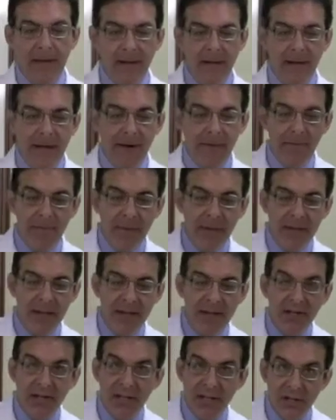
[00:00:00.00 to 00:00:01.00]
Now, in
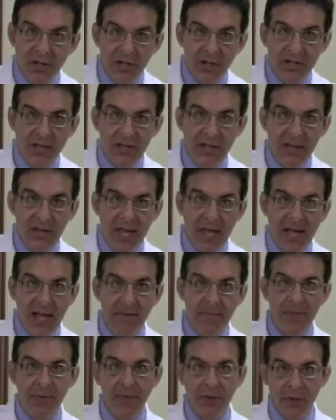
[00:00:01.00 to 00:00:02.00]
addition to
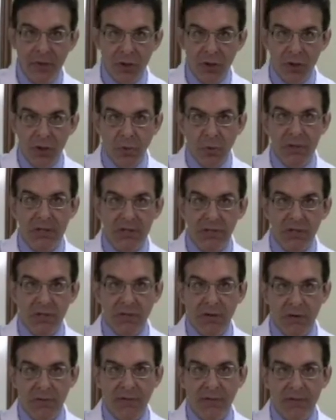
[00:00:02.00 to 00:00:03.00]
that, the joint
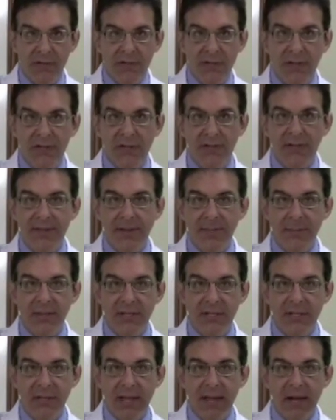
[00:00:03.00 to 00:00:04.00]
surfaces
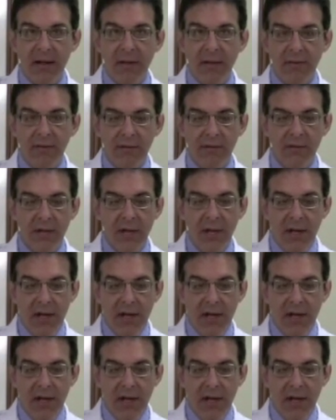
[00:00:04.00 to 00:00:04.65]
themselves